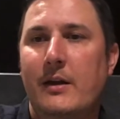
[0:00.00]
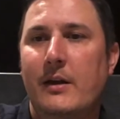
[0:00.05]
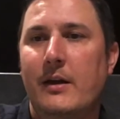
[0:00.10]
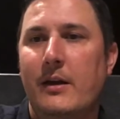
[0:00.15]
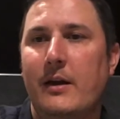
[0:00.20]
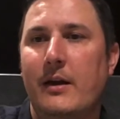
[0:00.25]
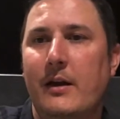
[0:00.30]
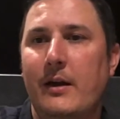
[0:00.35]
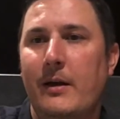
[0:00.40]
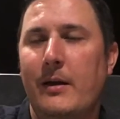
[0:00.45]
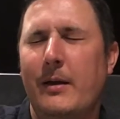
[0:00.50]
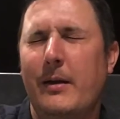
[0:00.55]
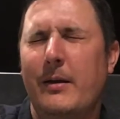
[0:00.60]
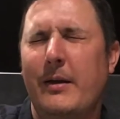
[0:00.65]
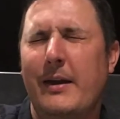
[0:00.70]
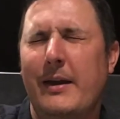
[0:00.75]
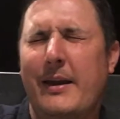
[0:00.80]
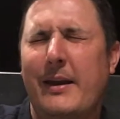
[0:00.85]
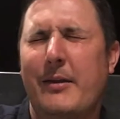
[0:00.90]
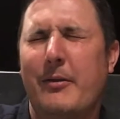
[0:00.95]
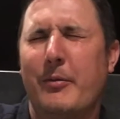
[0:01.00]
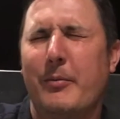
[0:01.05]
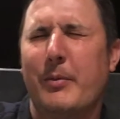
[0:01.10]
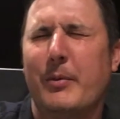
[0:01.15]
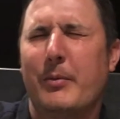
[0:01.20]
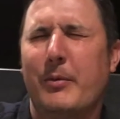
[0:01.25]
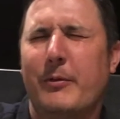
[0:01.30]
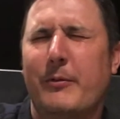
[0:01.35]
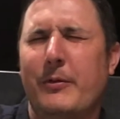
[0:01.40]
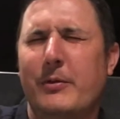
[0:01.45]
I can't
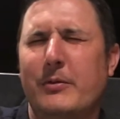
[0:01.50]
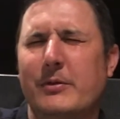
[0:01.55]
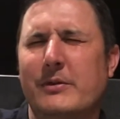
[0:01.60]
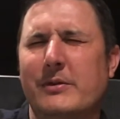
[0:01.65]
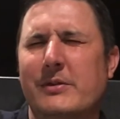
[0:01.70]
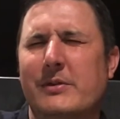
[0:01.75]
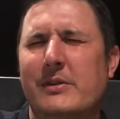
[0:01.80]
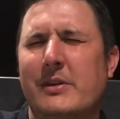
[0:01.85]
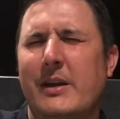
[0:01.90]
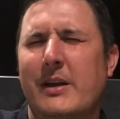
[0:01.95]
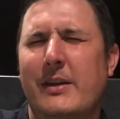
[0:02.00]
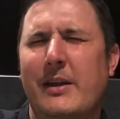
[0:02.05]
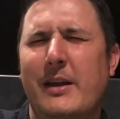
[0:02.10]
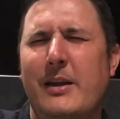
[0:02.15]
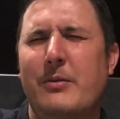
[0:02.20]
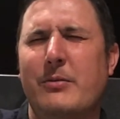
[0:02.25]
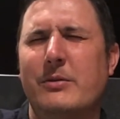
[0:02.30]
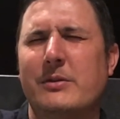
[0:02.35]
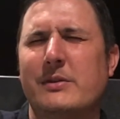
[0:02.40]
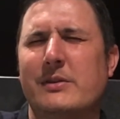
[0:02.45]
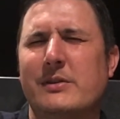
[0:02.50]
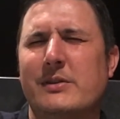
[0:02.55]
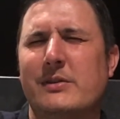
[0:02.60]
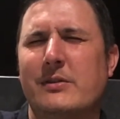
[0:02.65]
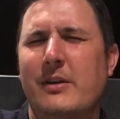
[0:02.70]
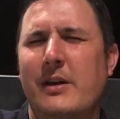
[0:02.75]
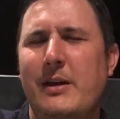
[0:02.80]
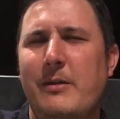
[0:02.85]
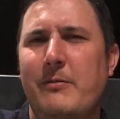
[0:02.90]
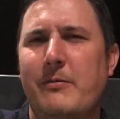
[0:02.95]
remember if it was, I think it was
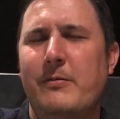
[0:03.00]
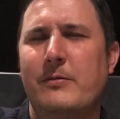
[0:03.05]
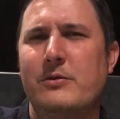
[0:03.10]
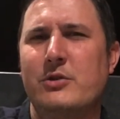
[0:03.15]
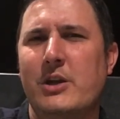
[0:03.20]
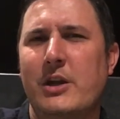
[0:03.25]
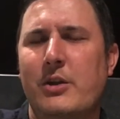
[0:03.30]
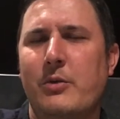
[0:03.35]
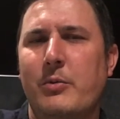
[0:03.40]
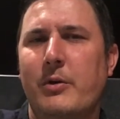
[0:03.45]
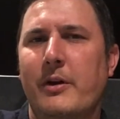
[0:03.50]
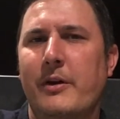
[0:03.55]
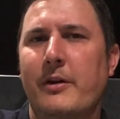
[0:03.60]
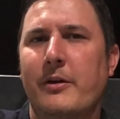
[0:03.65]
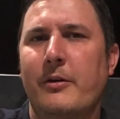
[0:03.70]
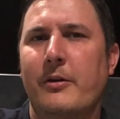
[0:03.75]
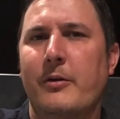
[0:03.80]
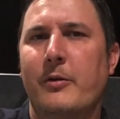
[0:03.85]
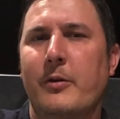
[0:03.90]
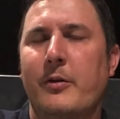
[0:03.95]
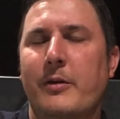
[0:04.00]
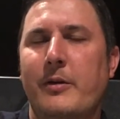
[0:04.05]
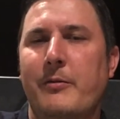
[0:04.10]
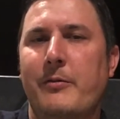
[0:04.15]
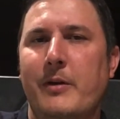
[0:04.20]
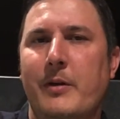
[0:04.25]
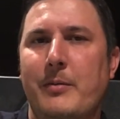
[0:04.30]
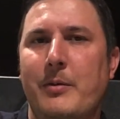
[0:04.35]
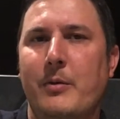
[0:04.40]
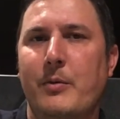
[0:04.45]
late January or early
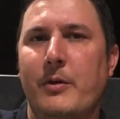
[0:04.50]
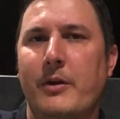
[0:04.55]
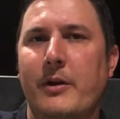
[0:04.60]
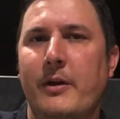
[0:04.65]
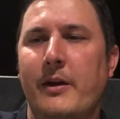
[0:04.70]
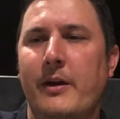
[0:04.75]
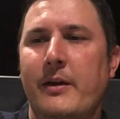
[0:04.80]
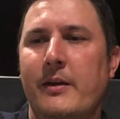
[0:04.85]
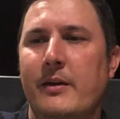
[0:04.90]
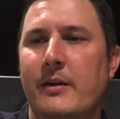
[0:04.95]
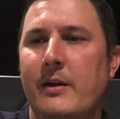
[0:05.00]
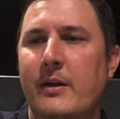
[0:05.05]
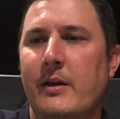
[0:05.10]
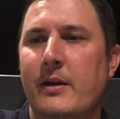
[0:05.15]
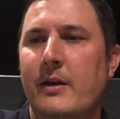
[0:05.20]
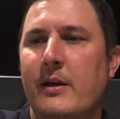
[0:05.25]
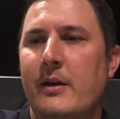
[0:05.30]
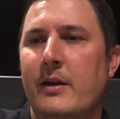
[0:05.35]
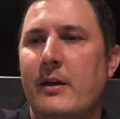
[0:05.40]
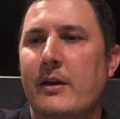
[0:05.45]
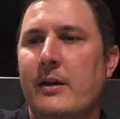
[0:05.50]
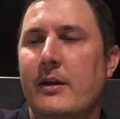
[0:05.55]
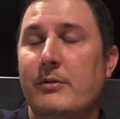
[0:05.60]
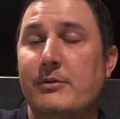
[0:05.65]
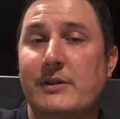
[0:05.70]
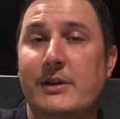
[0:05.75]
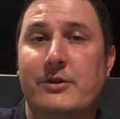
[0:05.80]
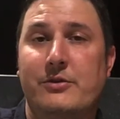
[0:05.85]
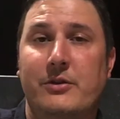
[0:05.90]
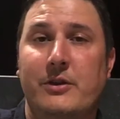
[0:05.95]
February. I was
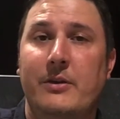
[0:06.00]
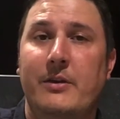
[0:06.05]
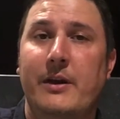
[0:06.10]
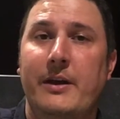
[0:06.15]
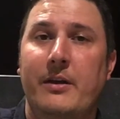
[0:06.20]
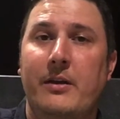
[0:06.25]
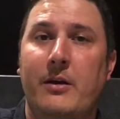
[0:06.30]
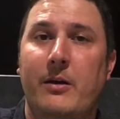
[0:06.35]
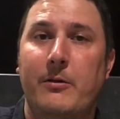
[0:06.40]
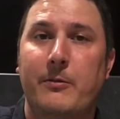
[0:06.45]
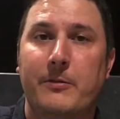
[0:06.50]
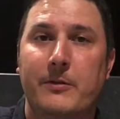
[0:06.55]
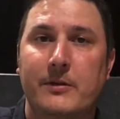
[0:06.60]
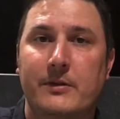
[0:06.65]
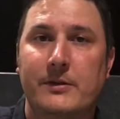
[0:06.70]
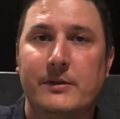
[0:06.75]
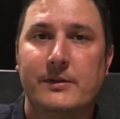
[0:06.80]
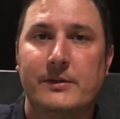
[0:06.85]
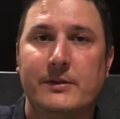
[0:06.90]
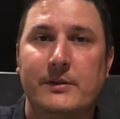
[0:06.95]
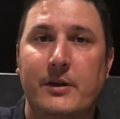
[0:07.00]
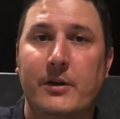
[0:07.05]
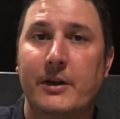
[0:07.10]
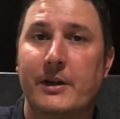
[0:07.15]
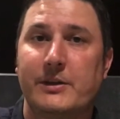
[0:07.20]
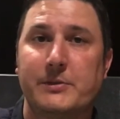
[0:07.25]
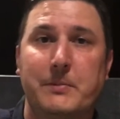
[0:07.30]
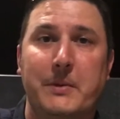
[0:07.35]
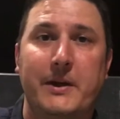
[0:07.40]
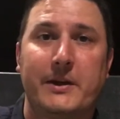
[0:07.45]
actually laid off
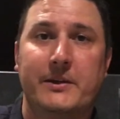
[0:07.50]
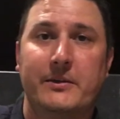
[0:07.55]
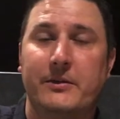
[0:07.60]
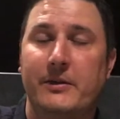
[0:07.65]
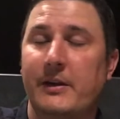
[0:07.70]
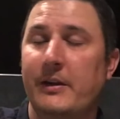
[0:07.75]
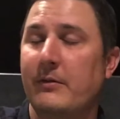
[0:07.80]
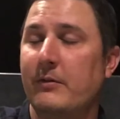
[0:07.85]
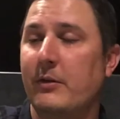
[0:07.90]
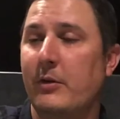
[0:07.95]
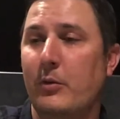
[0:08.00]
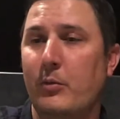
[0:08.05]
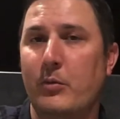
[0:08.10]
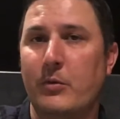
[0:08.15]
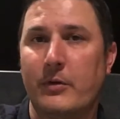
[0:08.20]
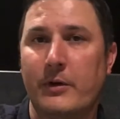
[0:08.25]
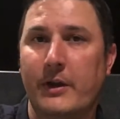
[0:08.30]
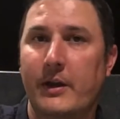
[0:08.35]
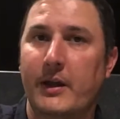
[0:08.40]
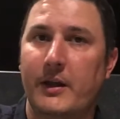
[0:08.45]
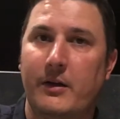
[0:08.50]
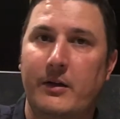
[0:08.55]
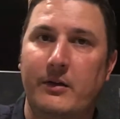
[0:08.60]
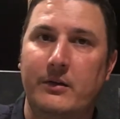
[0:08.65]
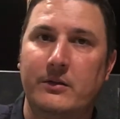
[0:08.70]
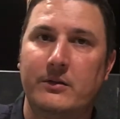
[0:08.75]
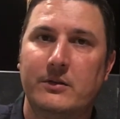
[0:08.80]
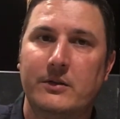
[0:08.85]
unexpectedly, no warning at all.